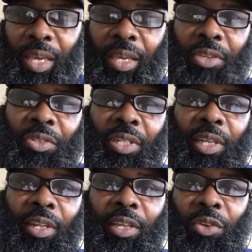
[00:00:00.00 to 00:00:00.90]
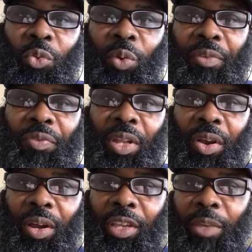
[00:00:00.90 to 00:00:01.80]
He's dealing with an
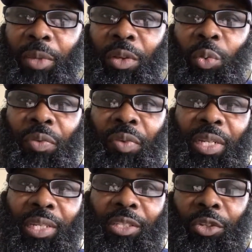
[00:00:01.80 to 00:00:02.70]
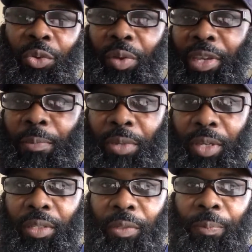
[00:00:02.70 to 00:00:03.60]
argument, with a
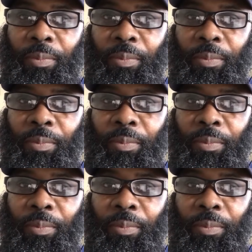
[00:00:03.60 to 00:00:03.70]
disagreement,